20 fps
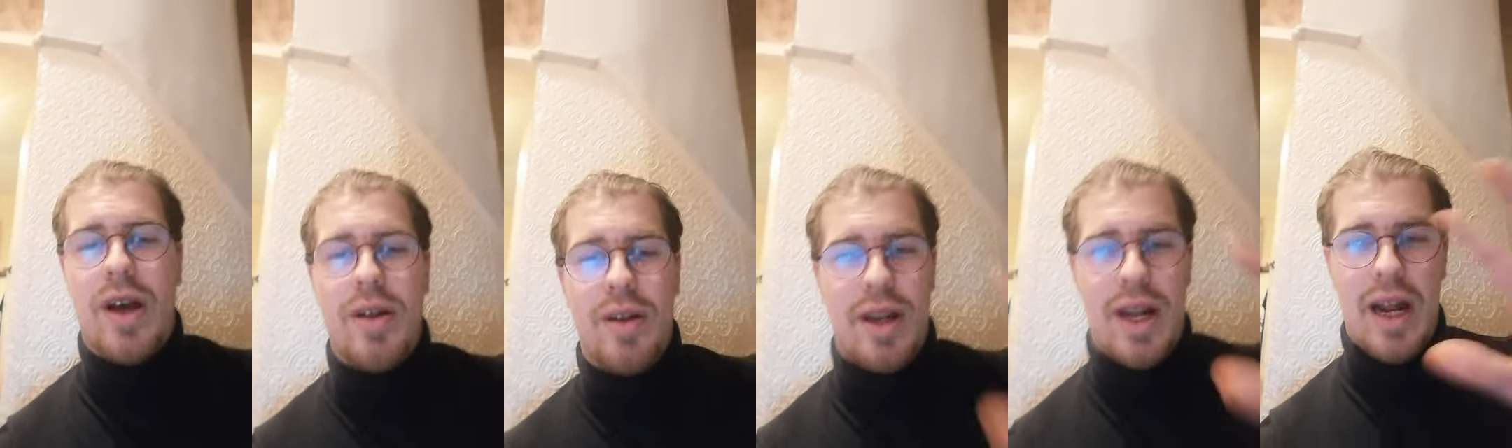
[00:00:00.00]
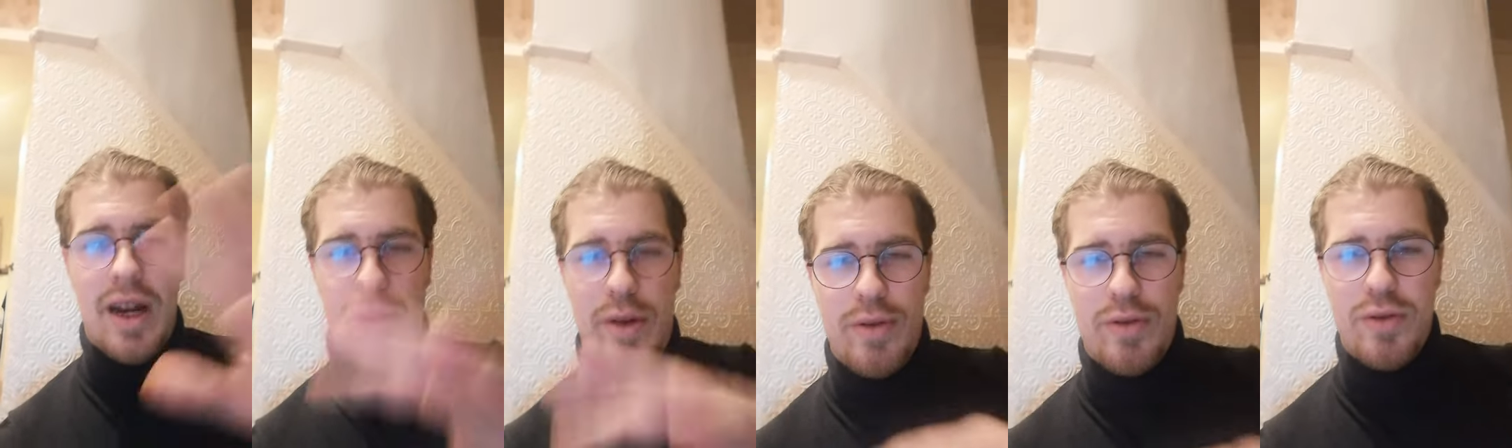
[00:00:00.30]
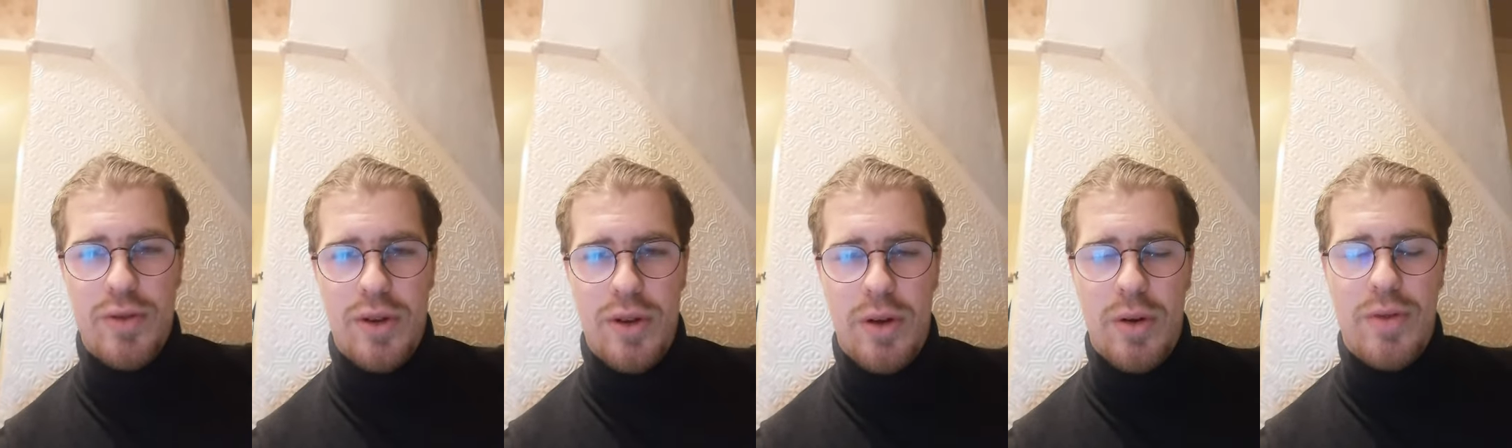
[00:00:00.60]
I'll leave it
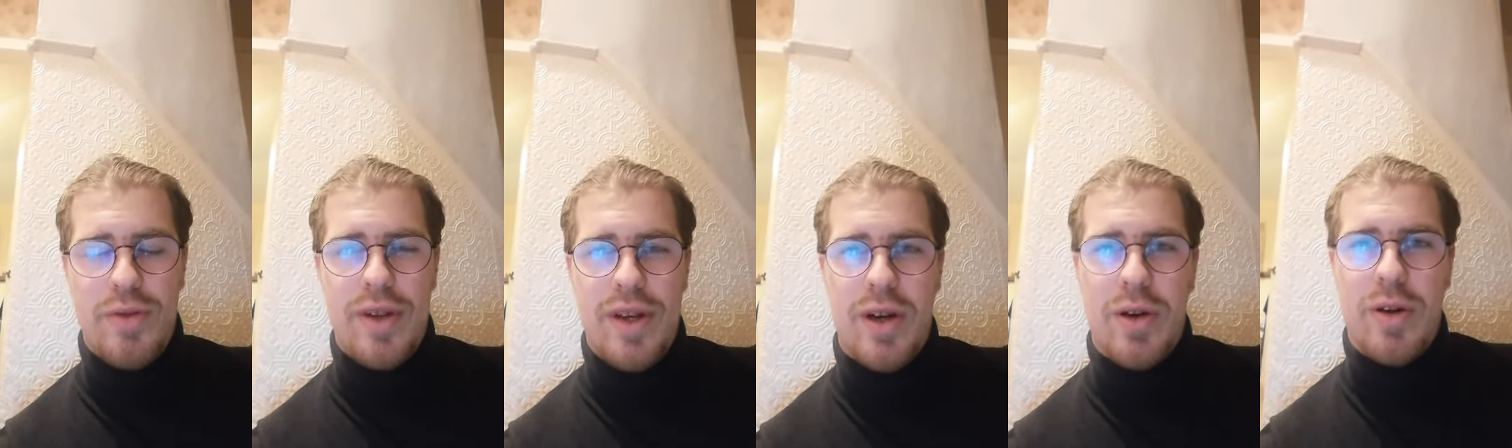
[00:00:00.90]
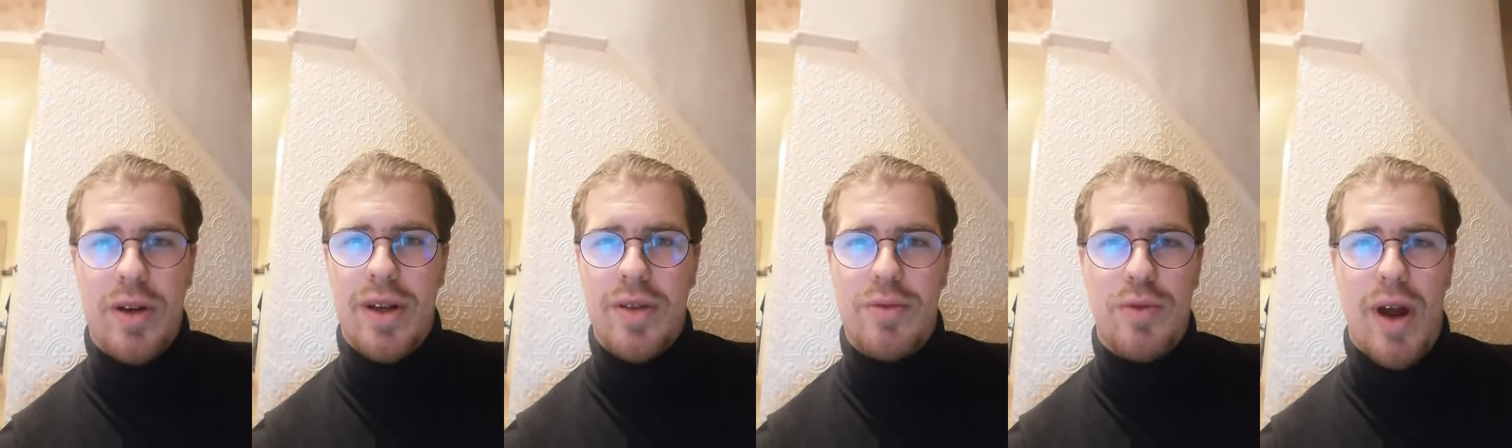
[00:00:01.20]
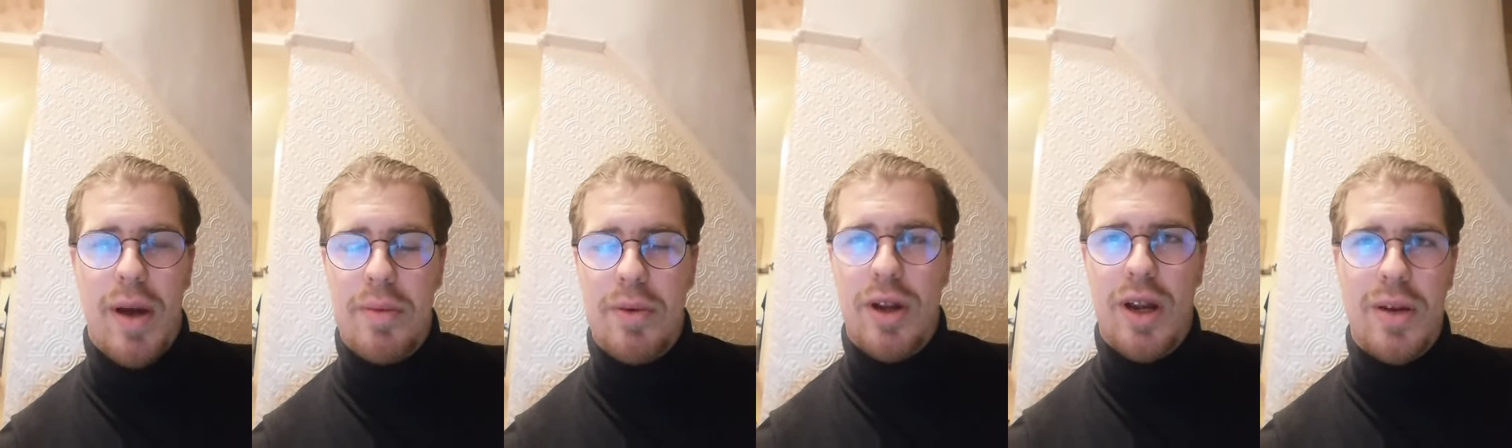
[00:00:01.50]
for another video. I could
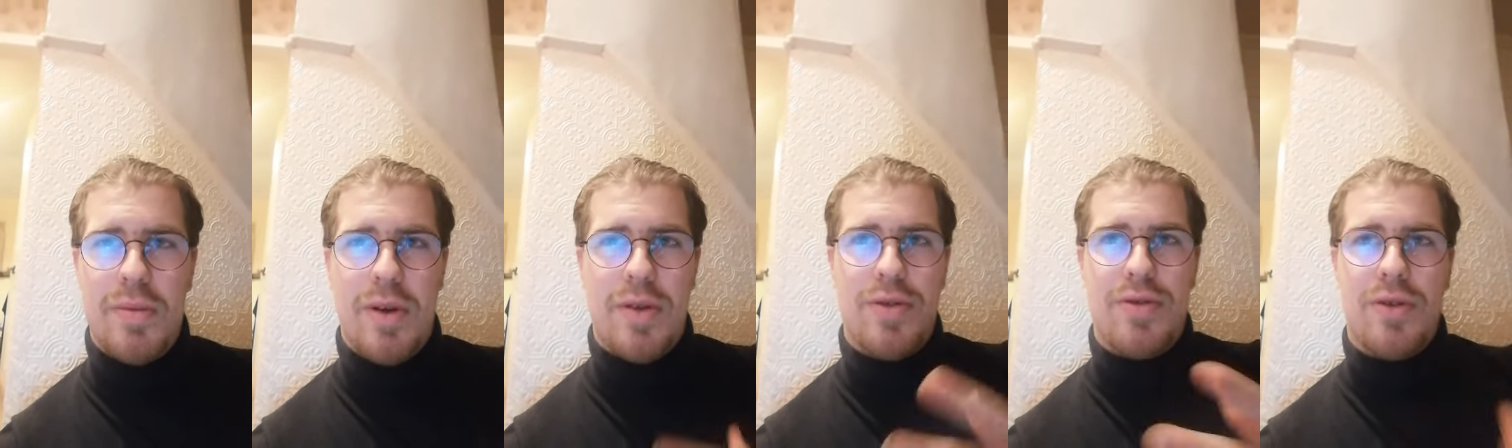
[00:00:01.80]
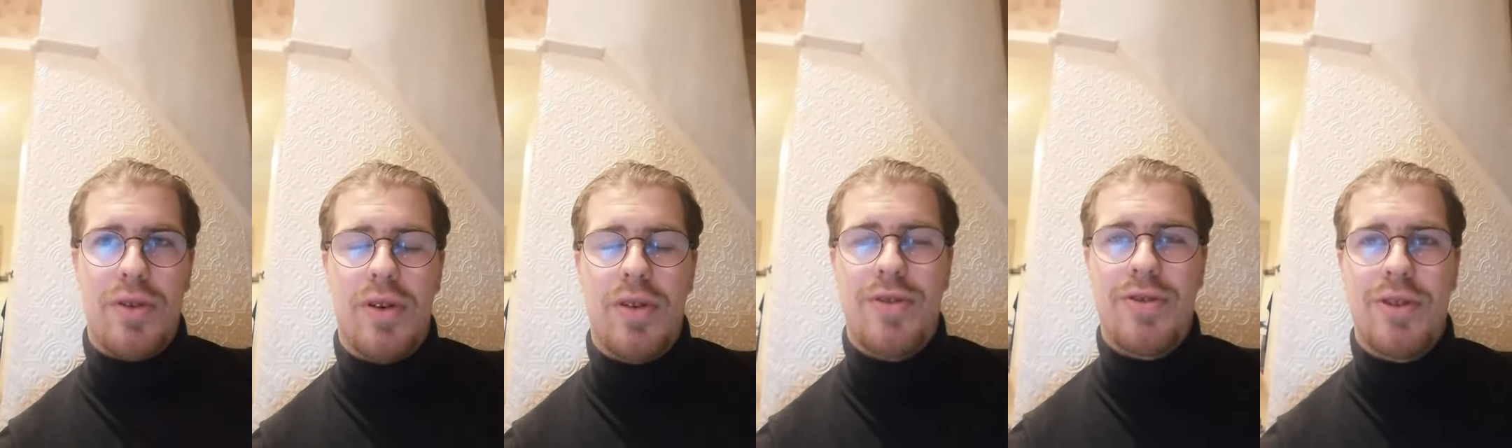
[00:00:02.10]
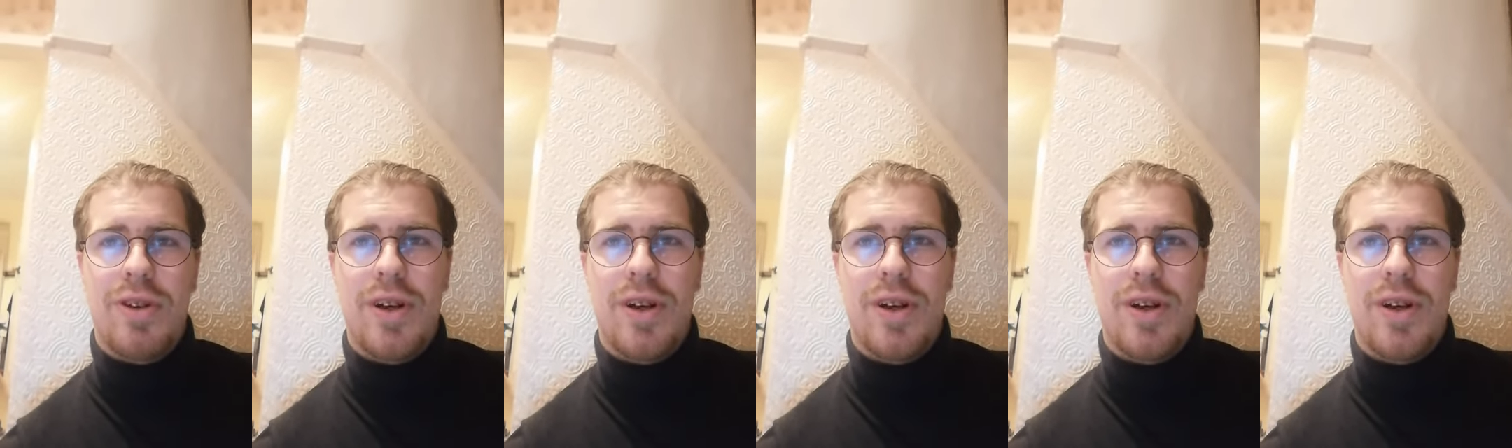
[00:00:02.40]
ramble on about it for